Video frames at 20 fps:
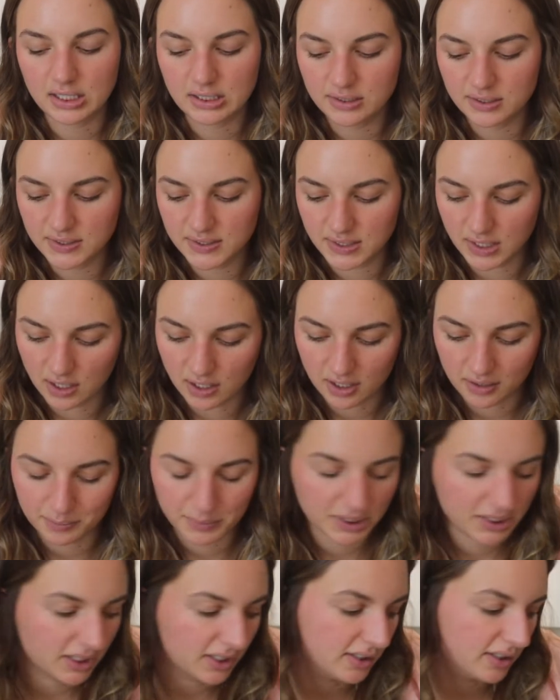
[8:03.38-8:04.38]
decide
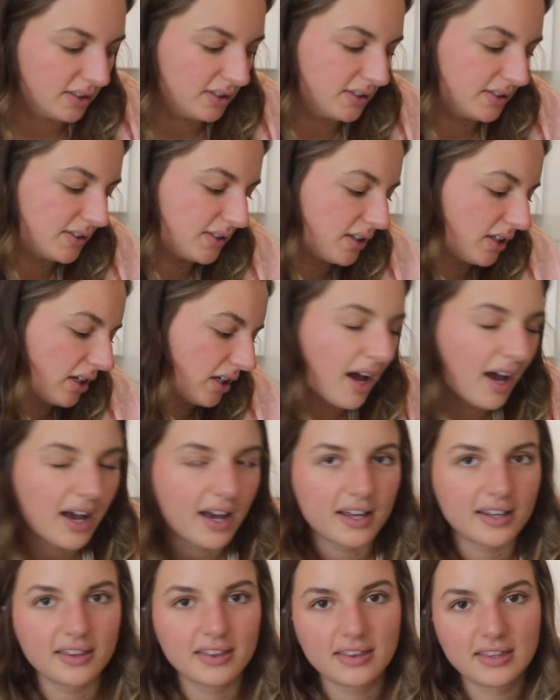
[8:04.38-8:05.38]
because
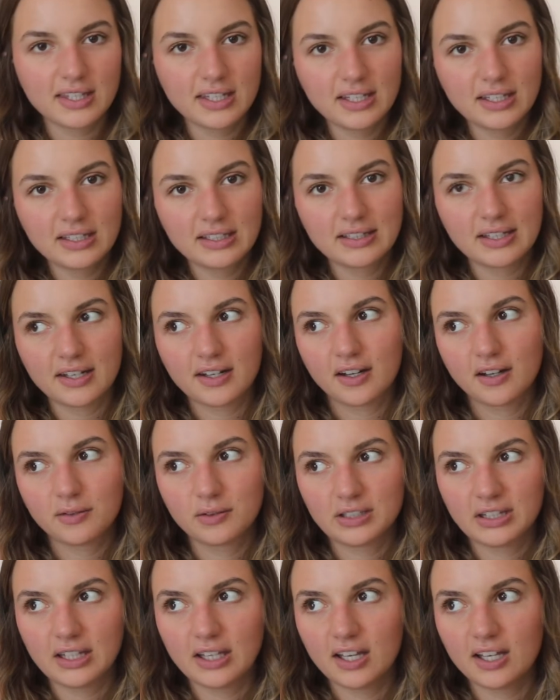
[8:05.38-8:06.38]
I think that I
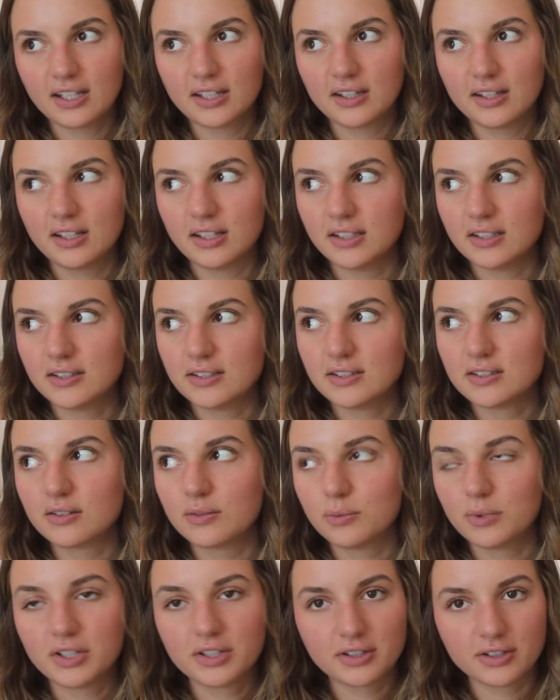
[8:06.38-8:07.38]
would like this
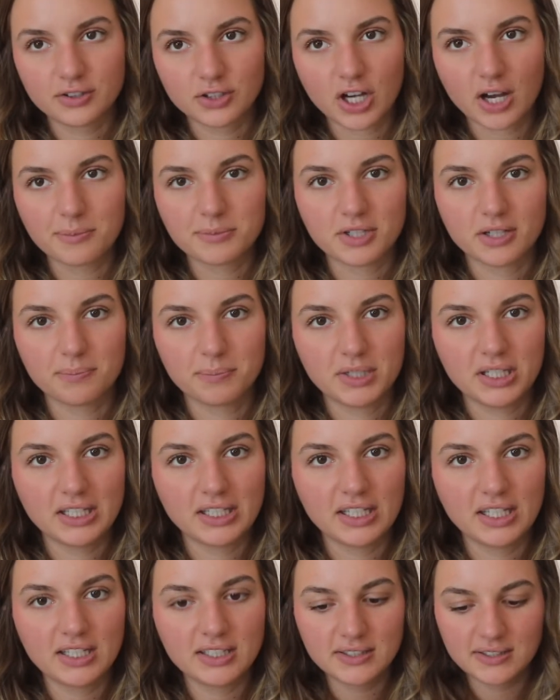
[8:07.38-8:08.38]
with the chopped up
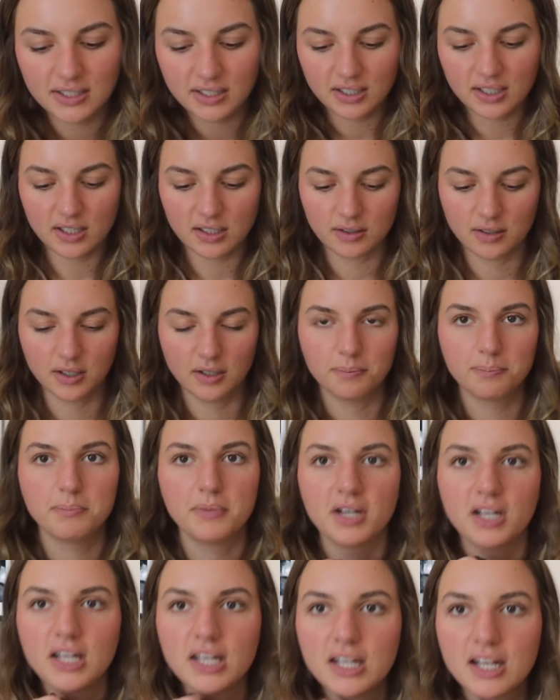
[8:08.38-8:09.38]
pecans in it,
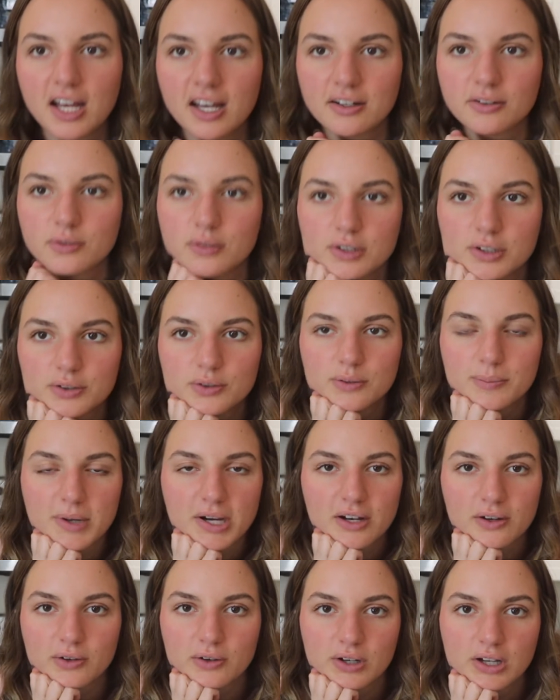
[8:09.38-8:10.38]
but I don't know
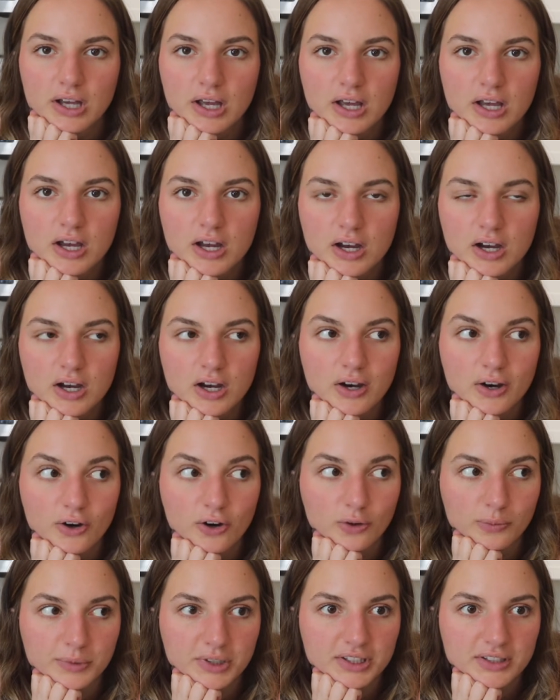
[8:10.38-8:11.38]
about
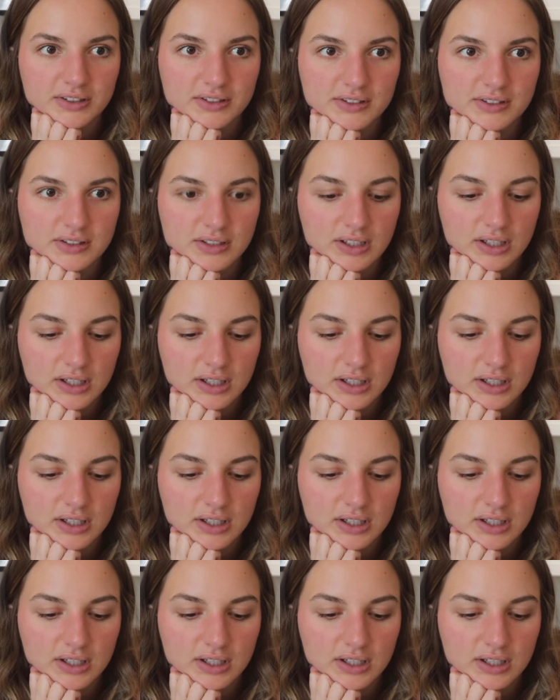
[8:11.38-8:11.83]
almonds.